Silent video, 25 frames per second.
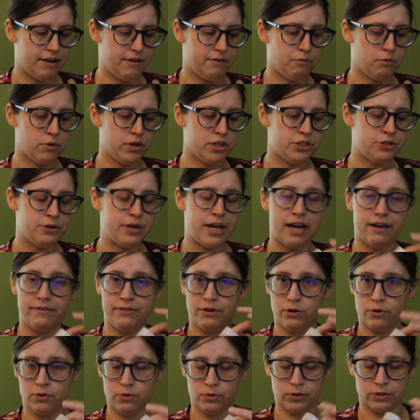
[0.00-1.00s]
once you have
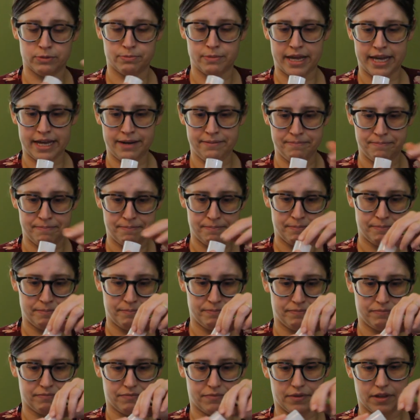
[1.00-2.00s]
your holes made,
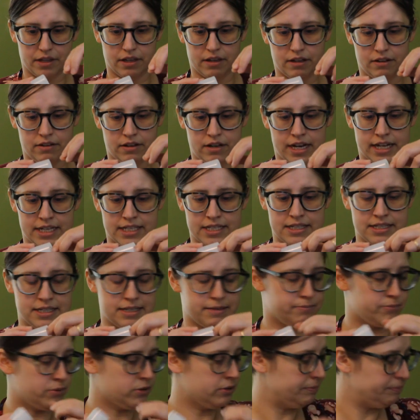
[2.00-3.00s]
nice and
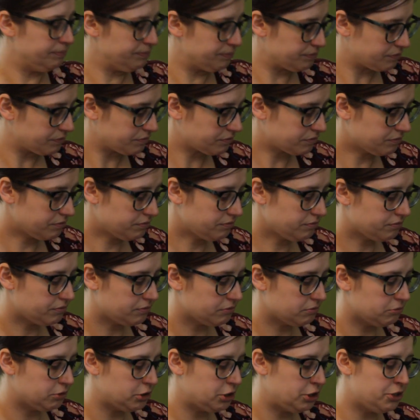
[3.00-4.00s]
simple,
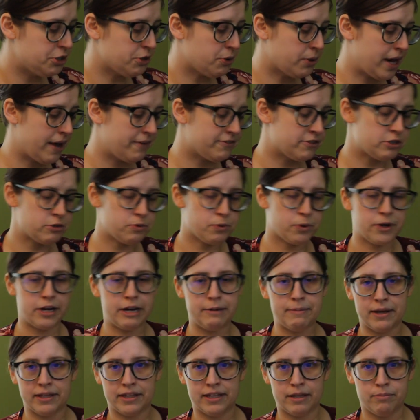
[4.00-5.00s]
you don't have to worry
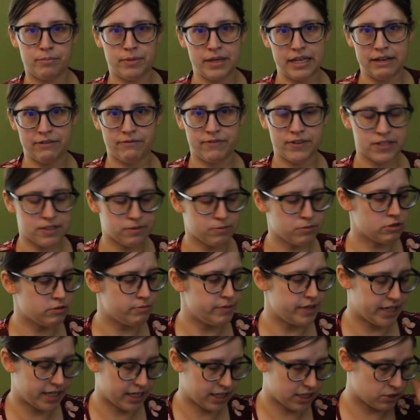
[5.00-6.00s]
about them being visible
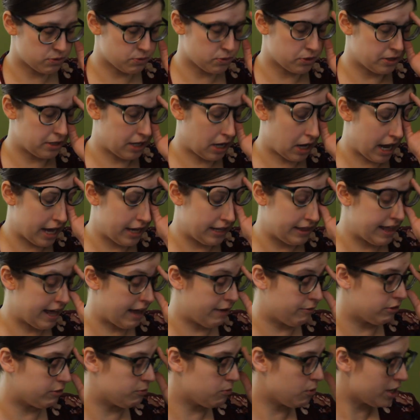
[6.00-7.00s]
because we're going to hide
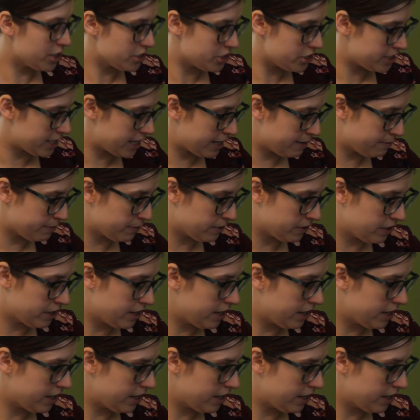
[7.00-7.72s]
that with washi tape.